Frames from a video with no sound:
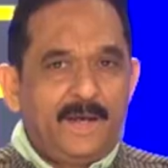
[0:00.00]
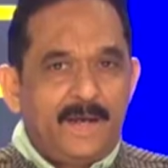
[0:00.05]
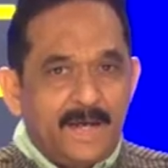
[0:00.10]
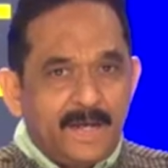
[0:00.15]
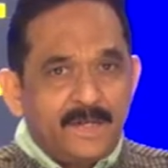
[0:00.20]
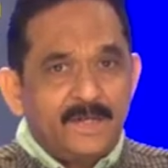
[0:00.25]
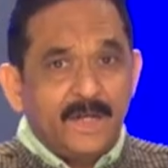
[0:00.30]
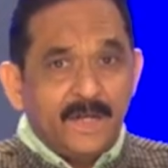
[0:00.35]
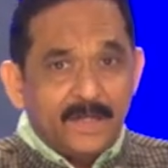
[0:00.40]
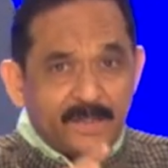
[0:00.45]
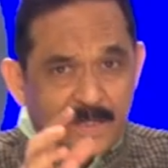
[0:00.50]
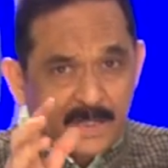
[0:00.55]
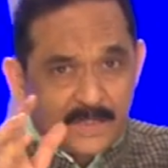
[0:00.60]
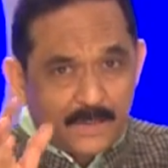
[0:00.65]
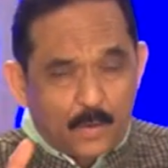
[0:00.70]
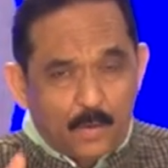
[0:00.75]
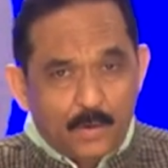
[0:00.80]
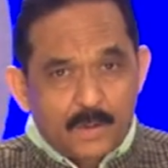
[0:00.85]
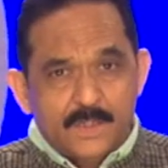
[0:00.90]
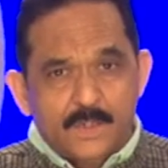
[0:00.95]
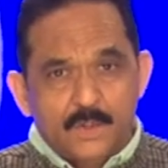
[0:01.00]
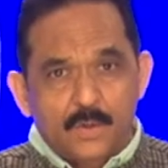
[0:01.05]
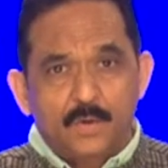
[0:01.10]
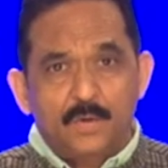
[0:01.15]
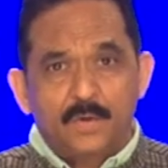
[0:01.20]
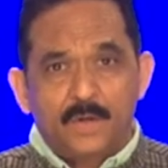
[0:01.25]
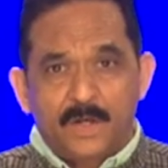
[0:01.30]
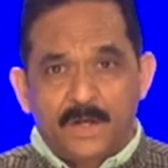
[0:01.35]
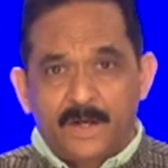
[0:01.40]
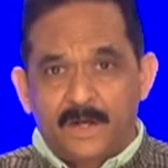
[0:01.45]
And it has
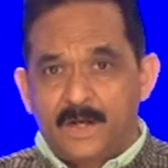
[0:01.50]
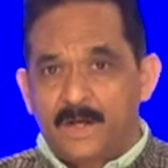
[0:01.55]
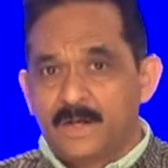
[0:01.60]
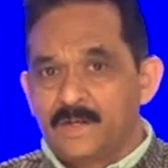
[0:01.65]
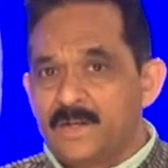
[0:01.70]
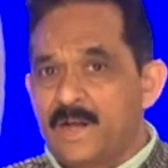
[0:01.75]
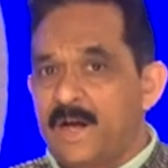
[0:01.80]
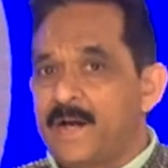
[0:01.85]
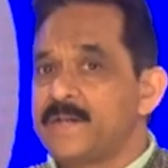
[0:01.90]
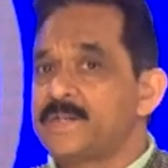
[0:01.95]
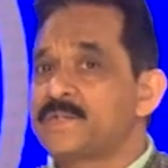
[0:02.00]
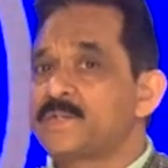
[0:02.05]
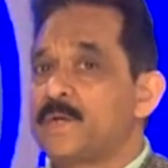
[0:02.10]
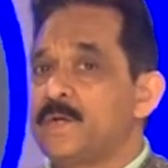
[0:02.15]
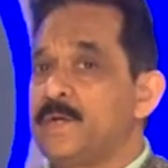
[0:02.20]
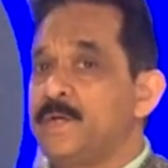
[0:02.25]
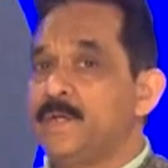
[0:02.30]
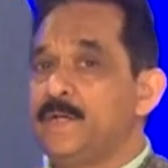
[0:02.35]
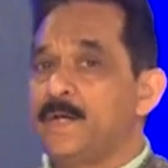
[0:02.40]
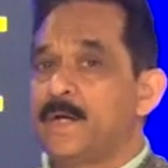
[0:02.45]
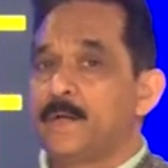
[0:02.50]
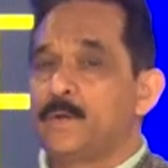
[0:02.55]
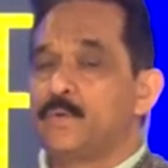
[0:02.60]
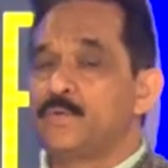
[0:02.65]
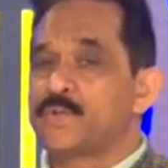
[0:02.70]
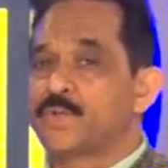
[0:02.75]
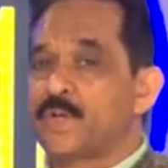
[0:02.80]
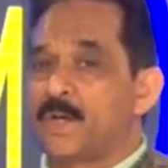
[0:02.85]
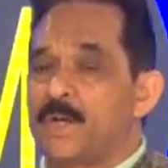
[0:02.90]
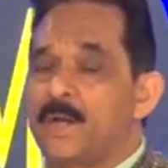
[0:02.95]
also recognized
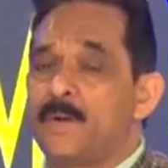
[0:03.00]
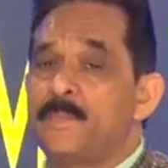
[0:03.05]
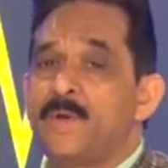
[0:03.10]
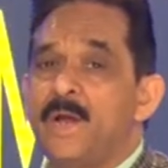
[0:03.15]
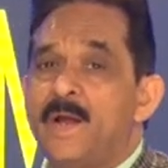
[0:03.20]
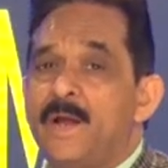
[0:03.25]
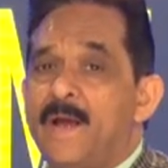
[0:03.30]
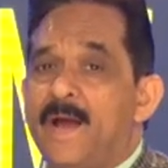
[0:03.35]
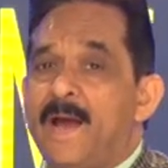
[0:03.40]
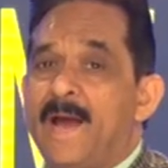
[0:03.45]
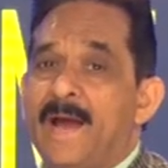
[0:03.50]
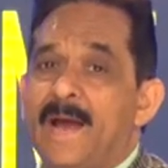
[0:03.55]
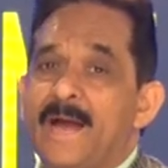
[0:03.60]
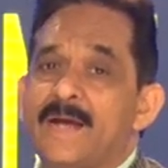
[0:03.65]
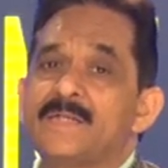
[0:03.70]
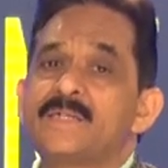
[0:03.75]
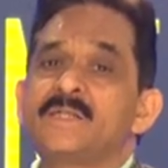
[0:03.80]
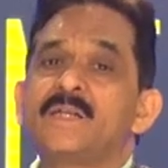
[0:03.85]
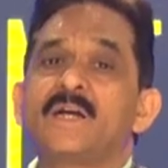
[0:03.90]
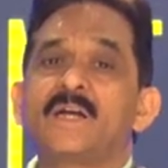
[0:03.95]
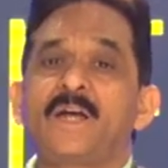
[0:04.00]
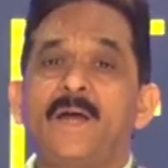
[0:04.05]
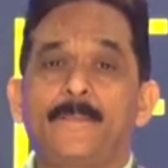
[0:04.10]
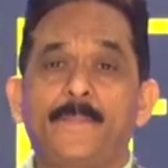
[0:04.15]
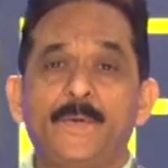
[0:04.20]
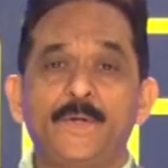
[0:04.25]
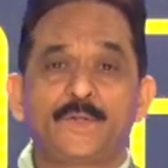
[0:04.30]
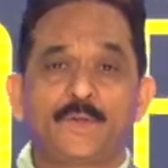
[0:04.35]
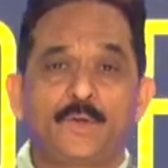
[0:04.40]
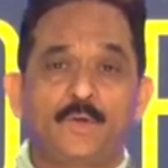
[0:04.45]
Jerusalem as the
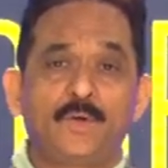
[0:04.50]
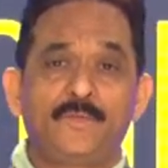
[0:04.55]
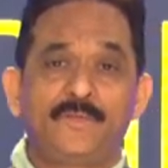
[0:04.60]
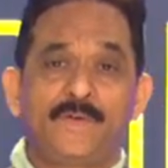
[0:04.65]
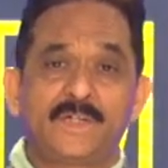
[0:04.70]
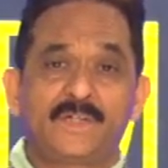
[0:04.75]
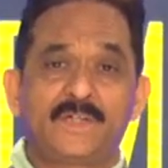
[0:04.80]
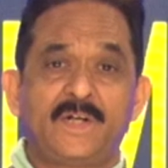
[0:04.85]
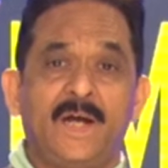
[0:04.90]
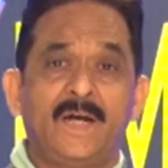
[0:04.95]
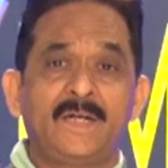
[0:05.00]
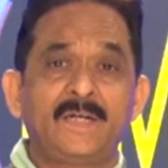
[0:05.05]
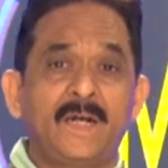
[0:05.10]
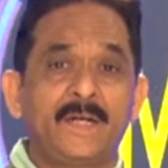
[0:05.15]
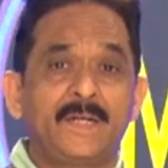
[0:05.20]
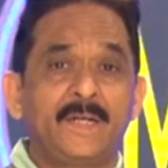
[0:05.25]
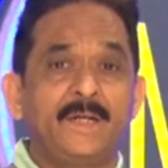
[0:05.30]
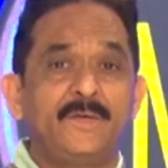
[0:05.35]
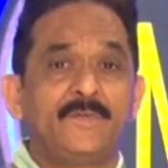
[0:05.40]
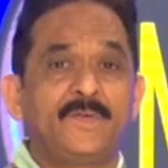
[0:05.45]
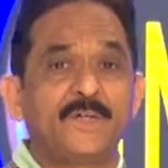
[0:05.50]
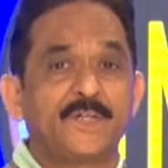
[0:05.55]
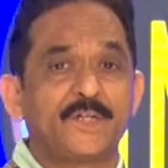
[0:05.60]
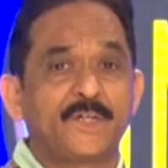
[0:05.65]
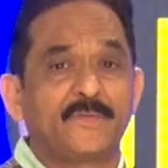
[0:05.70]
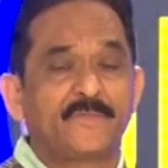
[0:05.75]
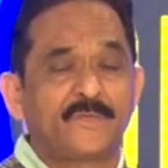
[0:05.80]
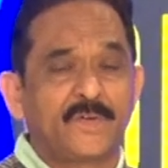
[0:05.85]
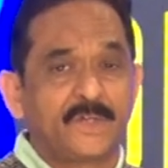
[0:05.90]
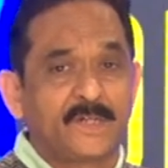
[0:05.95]
capital of Israel and even
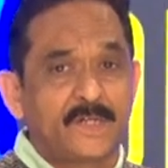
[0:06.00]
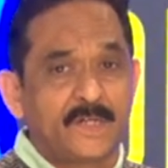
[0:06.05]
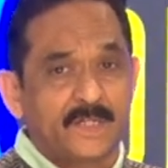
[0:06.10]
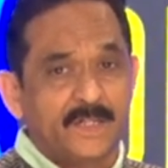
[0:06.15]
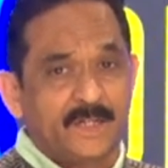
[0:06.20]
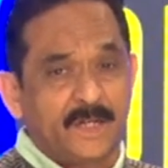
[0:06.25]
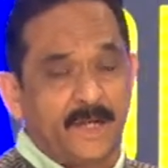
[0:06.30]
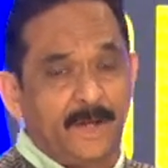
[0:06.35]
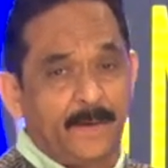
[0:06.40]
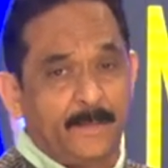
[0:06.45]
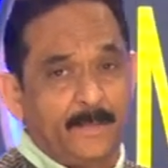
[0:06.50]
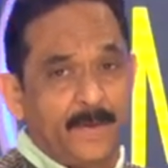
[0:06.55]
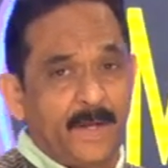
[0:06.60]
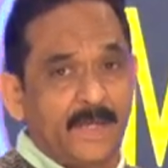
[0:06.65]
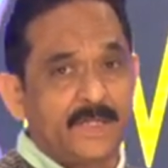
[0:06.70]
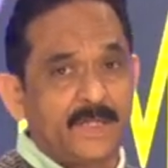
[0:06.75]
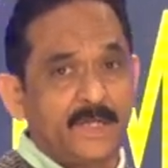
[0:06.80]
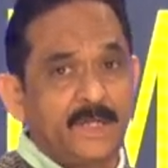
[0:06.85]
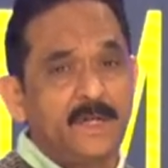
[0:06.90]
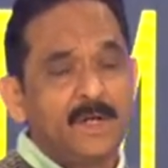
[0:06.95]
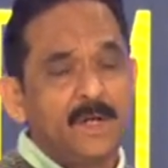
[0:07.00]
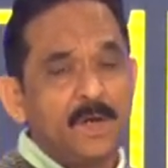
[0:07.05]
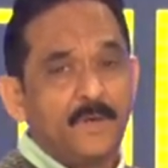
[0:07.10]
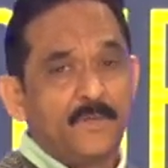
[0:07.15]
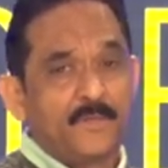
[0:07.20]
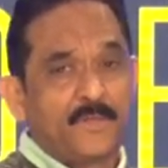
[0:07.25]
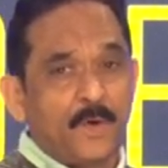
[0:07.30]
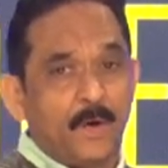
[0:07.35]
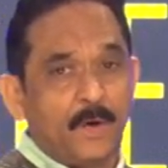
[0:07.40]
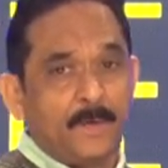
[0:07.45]
shifted its embassy
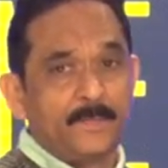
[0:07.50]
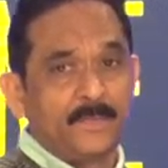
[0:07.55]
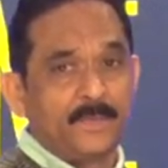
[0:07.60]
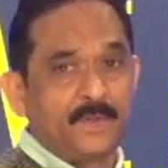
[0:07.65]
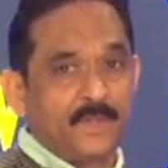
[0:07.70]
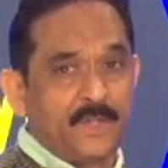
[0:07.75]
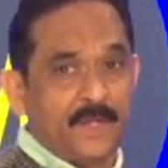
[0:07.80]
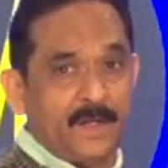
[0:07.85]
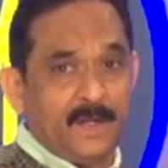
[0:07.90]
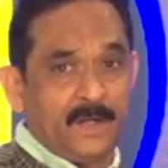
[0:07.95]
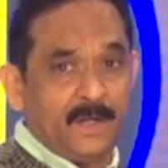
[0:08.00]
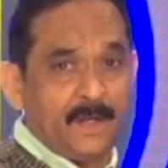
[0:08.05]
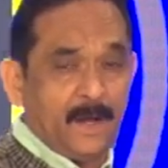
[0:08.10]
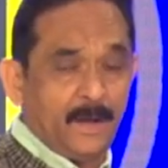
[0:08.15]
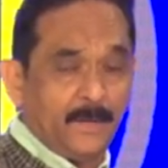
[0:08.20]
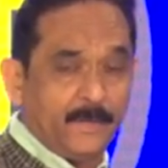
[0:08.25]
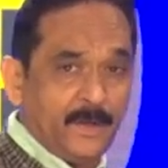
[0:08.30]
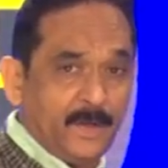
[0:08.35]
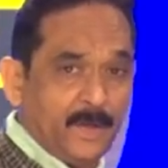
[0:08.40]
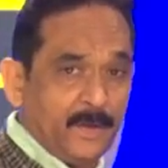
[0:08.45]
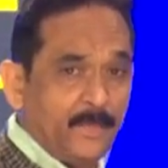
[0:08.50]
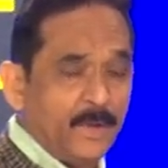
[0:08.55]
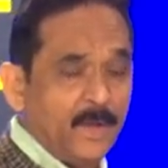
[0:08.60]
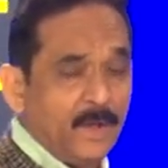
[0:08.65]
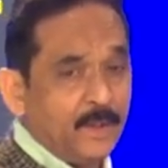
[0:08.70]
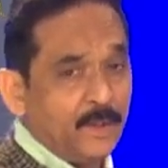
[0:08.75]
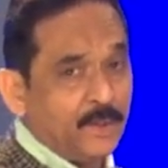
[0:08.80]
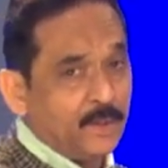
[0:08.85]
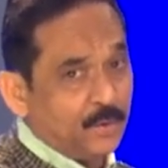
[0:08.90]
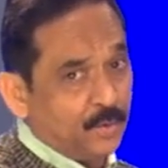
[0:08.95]
from Tel Aviv
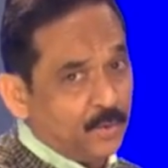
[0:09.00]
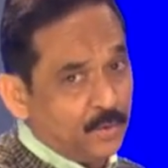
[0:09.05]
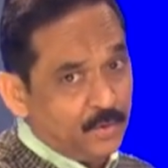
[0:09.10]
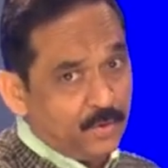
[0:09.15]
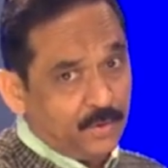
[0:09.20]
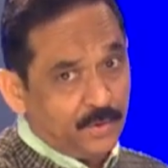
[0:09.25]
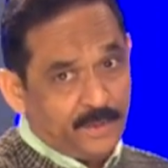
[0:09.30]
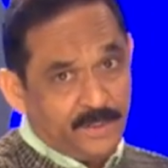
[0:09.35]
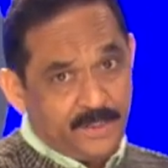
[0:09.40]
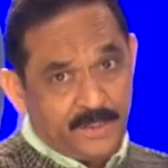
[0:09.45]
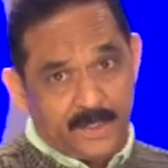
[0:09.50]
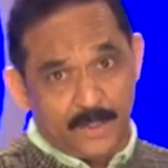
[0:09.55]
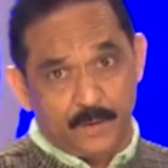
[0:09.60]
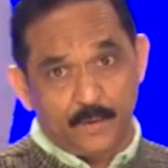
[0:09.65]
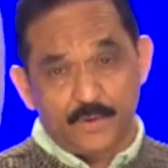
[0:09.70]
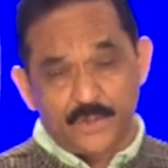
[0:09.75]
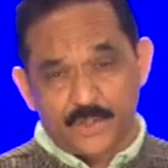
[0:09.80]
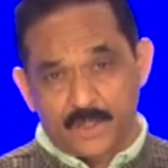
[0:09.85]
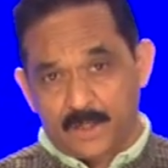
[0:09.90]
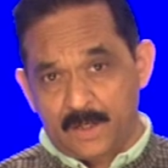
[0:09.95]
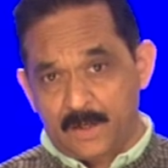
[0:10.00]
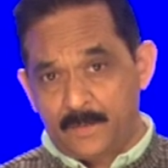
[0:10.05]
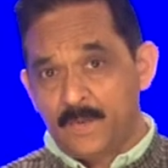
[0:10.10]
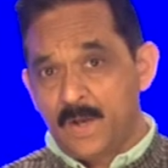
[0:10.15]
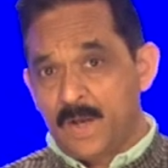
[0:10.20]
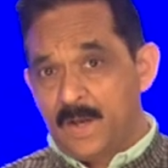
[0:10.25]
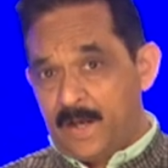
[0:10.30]
to Jerusalem.